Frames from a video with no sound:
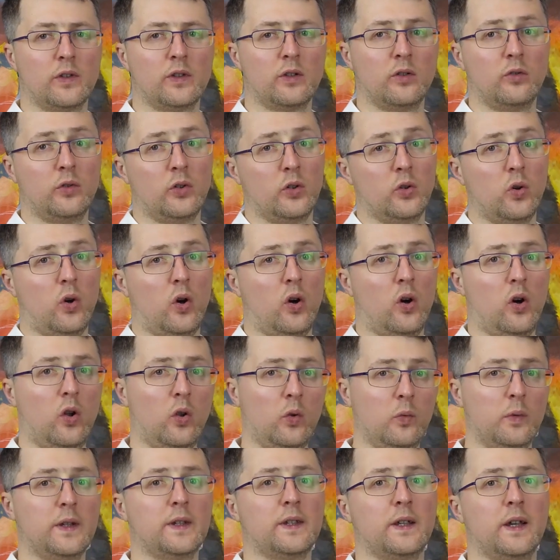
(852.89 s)
so you
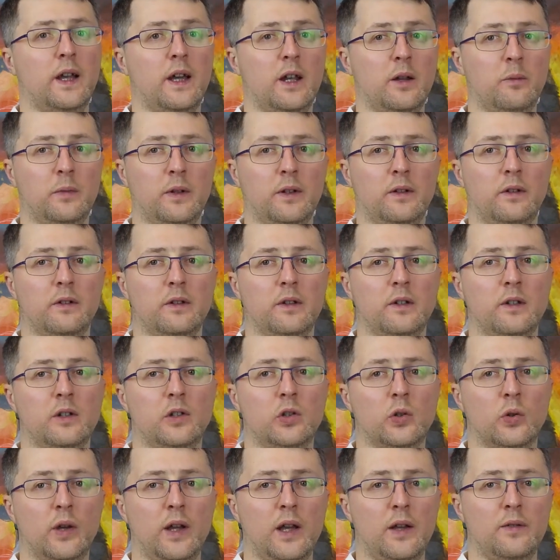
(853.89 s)
always had ability
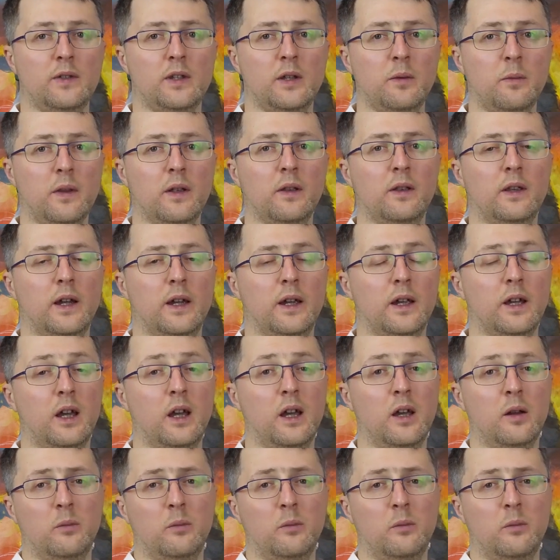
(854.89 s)
to have something like